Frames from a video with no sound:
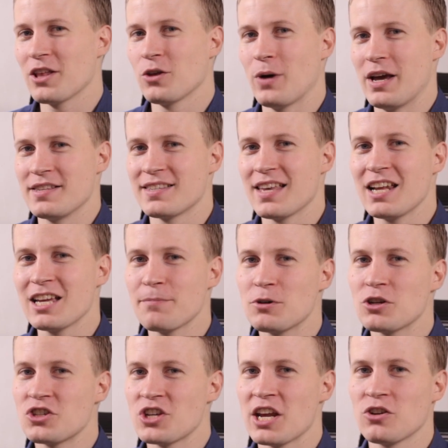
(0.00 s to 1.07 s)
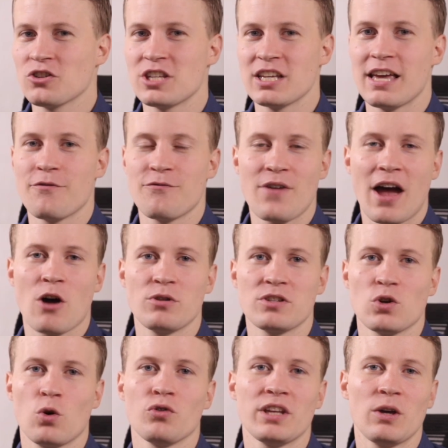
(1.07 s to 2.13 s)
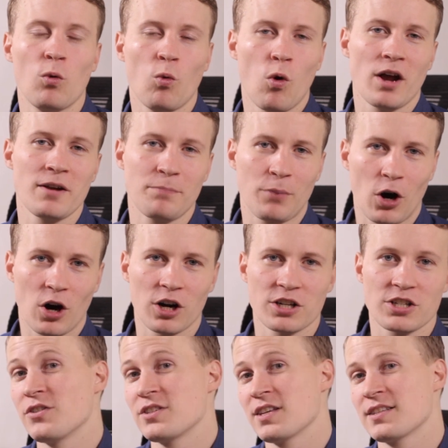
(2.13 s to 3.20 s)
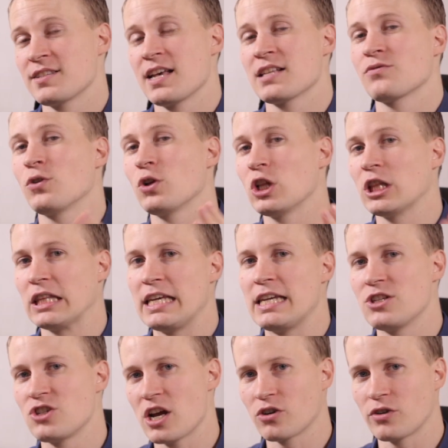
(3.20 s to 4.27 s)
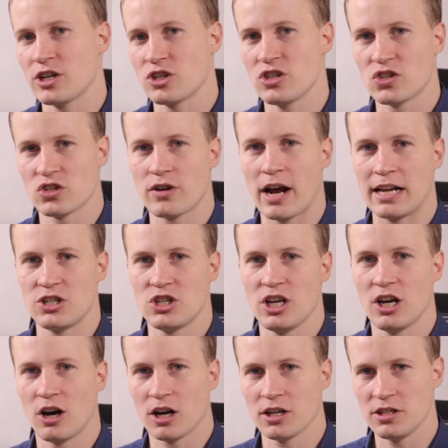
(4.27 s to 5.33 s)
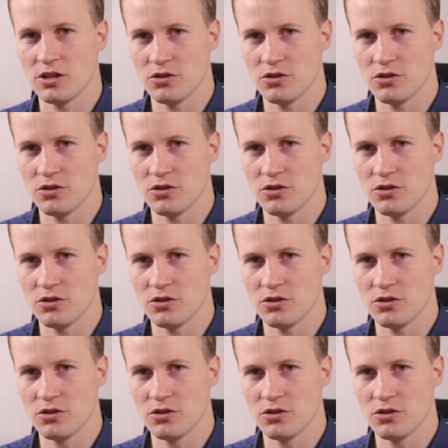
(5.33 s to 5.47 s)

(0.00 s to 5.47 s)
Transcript: by the way, setting up your channel to get found is only one part of a successful lead generation strategy on